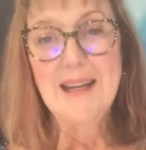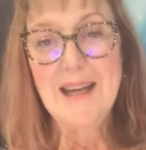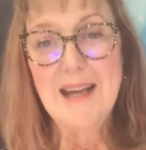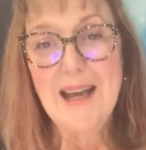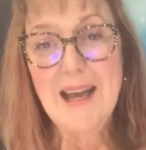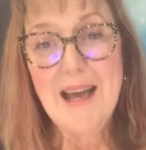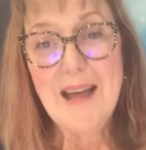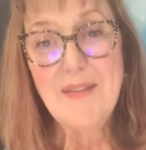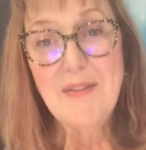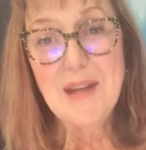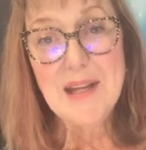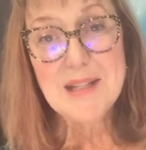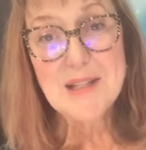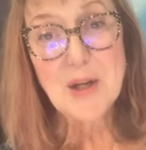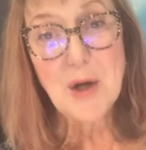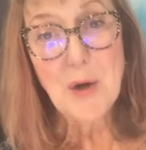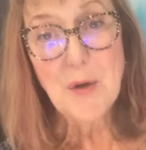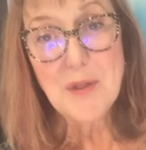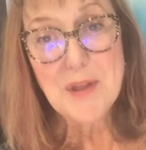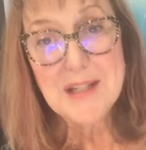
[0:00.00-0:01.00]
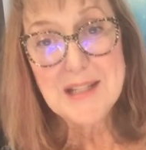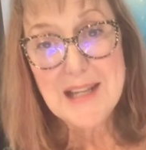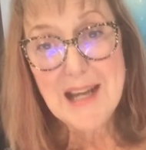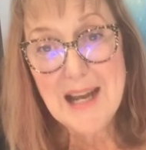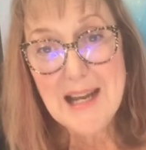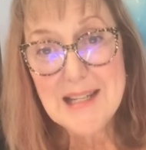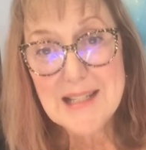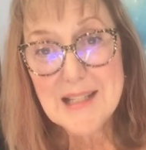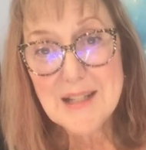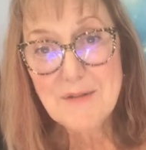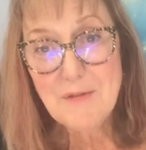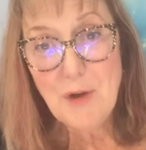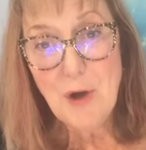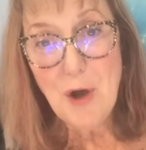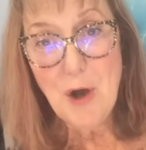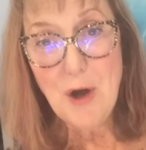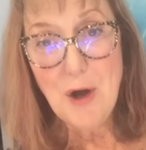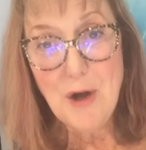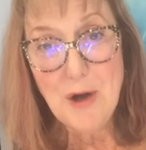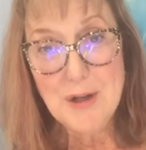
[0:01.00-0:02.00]
And these are the days of
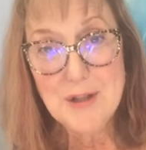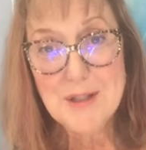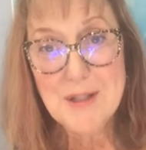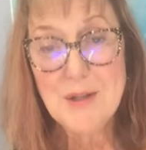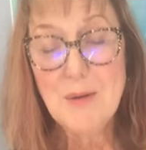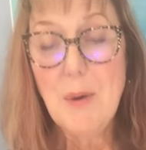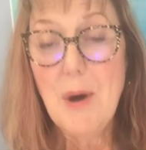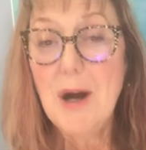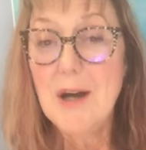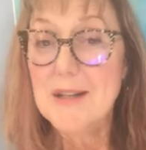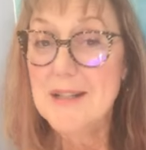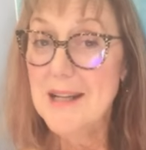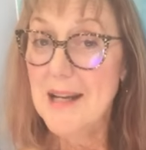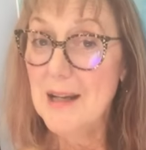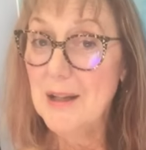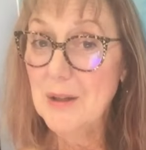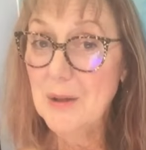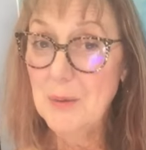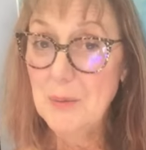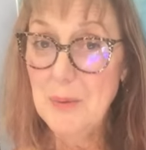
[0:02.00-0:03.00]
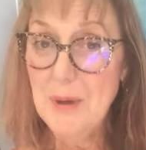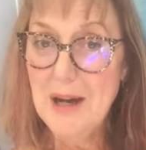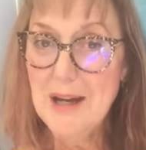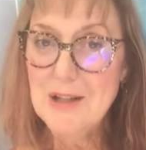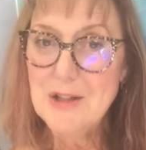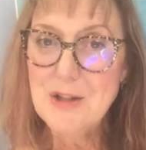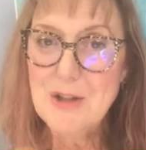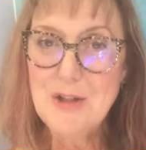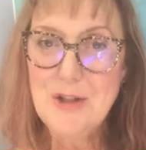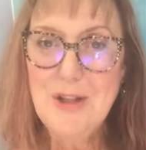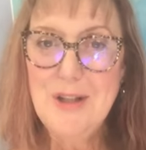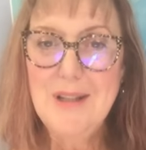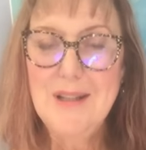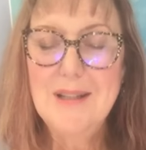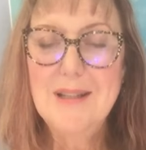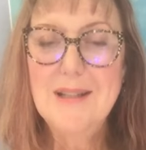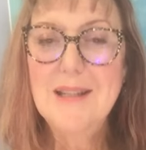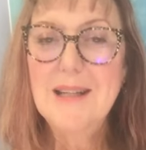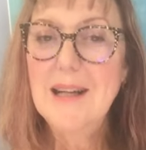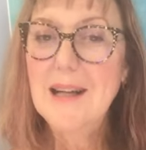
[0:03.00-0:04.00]
awe. So our
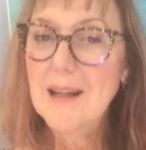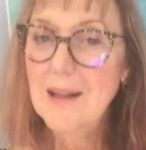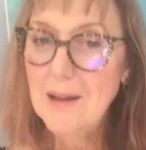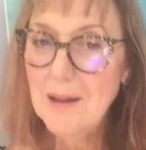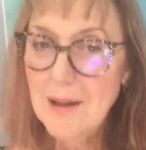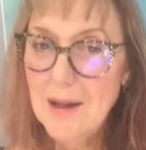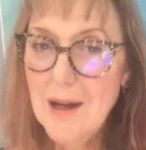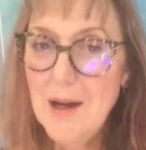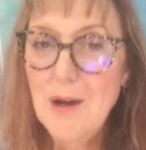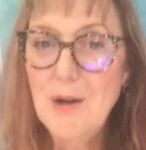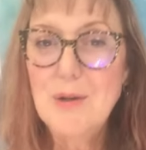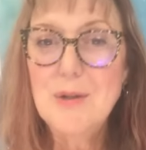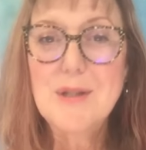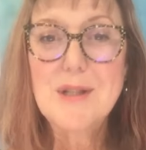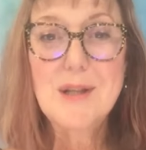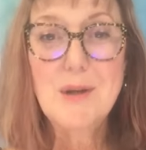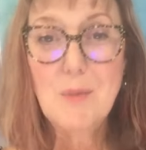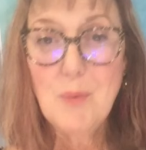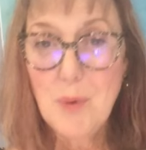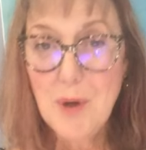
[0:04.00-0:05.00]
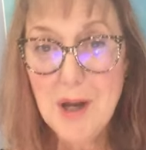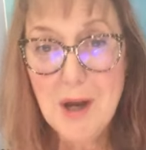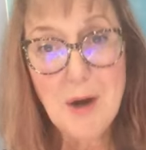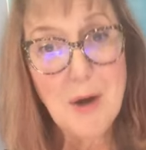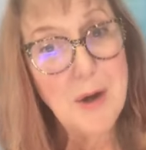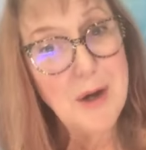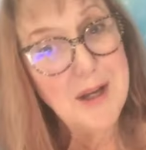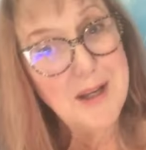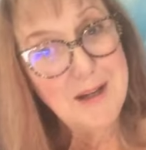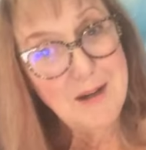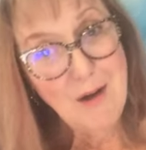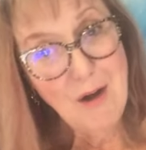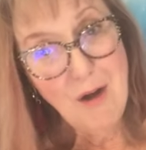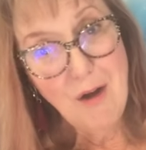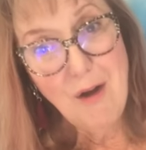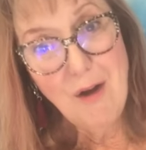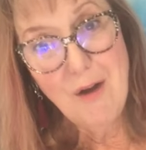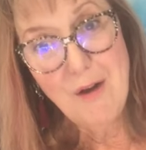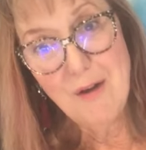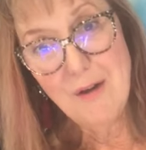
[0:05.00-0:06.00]
declaration declares that we are in
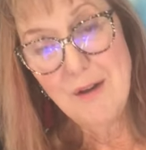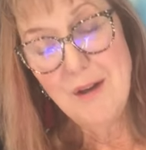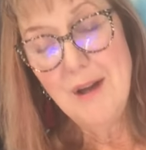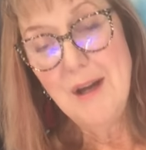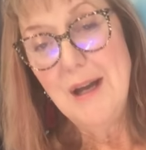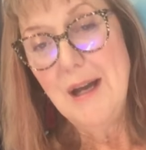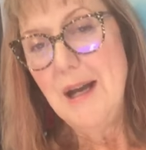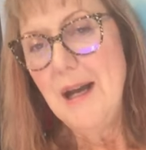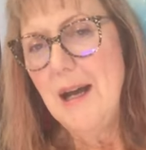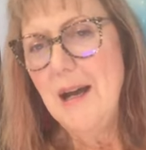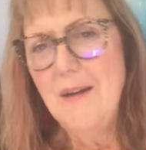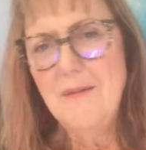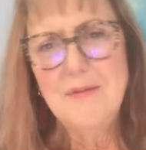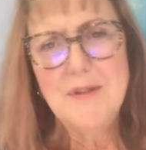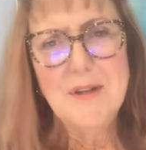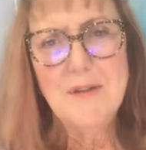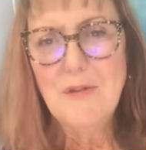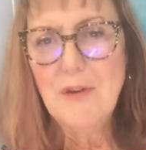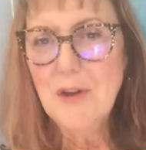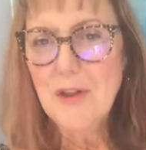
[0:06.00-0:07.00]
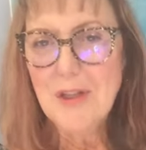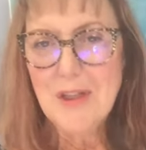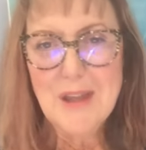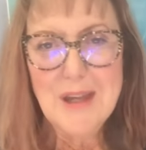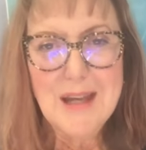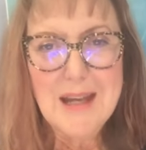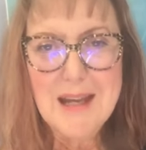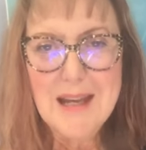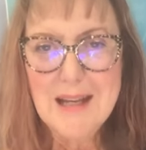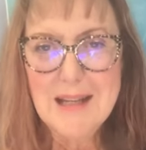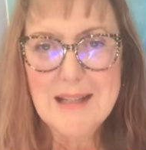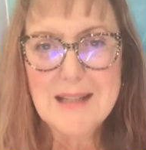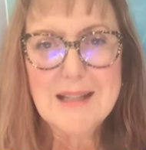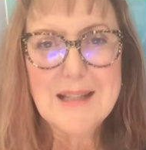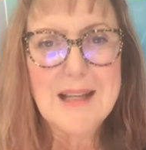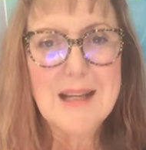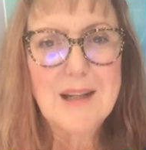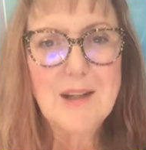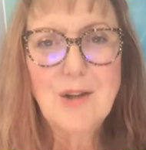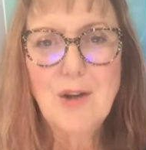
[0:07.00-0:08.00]
awe of different things
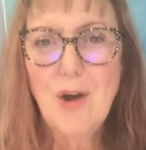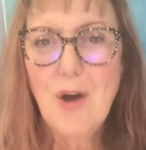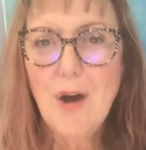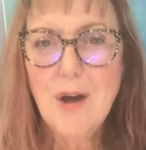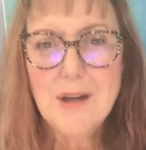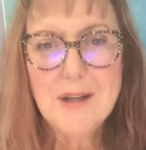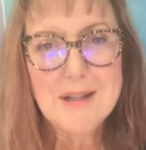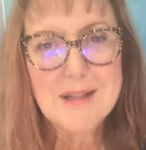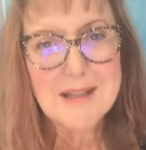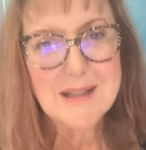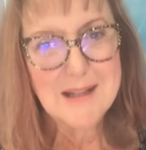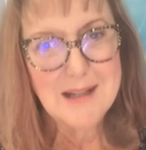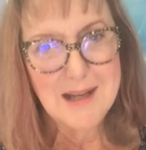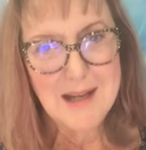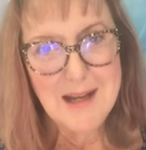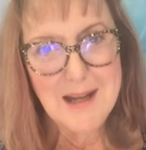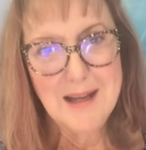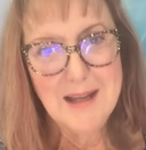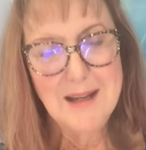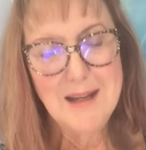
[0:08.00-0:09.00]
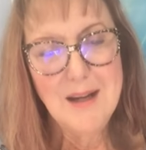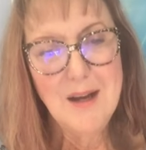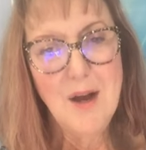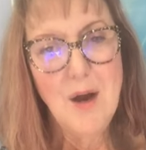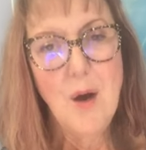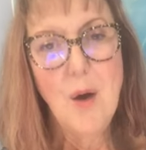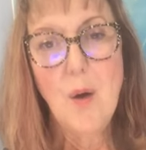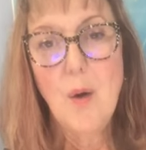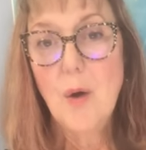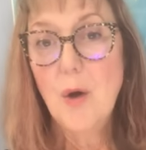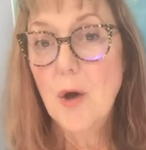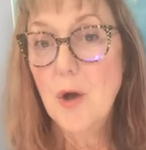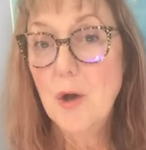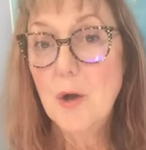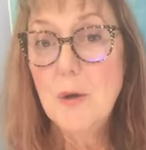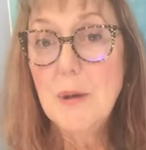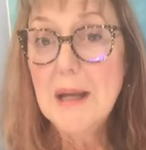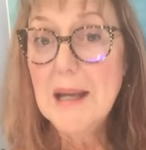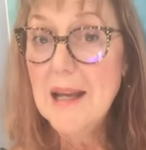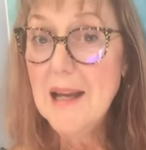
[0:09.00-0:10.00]
that God has done or
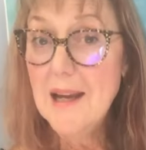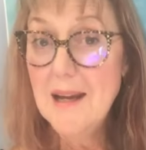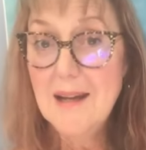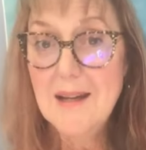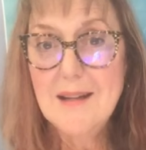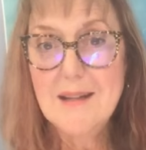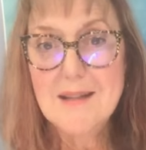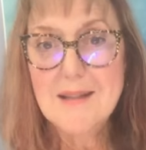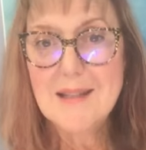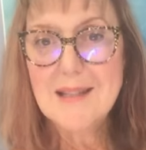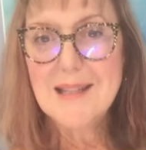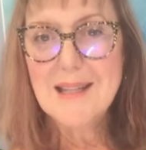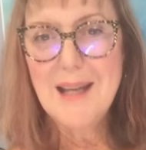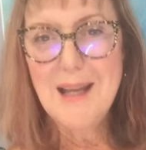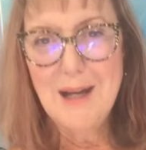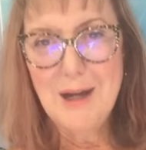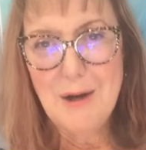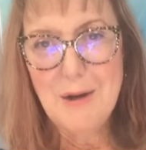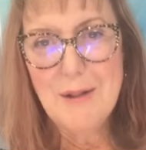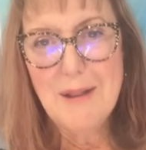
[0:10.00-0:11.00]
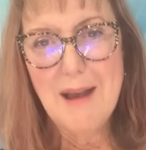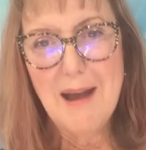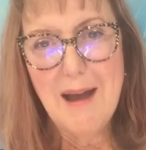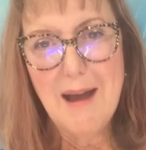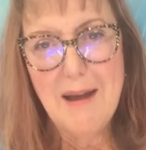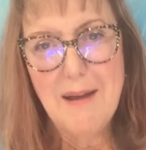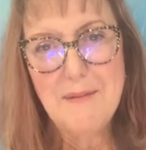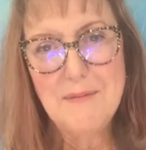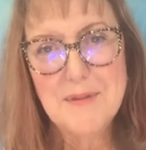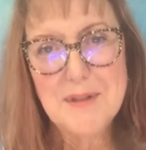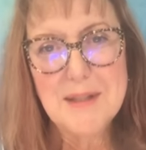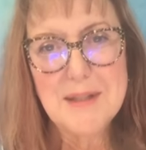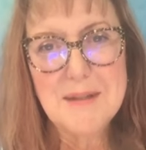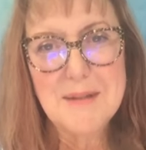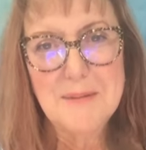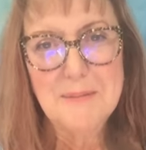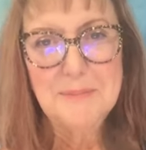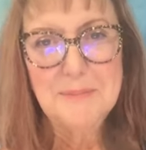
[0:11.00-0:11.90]
who He is in our lives.